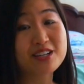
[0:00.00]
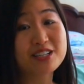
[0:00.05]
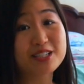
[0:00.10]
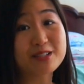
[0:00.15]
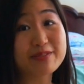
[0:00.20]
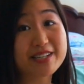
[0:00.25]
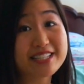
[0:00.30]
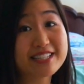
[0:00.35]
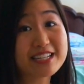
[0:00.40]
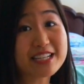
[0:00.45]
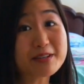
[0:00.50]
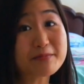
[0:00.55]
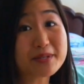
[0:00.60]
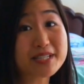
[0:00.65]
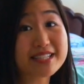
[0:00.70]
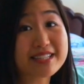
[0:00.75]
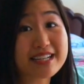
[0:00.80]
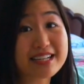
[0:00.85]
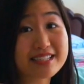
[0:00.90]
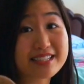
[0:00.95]
So my tip
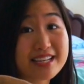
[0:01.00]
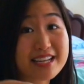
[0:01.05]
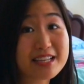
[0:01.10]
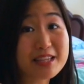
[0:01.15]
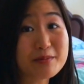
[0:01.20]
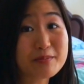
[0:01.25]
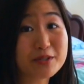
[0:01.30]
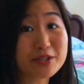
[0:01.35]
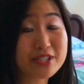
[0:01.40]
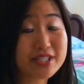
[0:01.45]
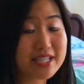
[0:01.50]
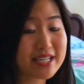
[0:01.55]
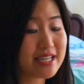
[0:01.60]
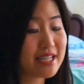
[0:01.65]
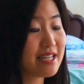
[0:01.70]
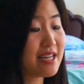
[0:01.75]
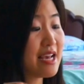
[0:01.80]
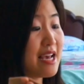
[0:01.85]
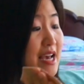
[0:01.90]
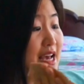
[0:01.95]
is that take the
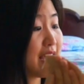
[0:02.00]
moleskin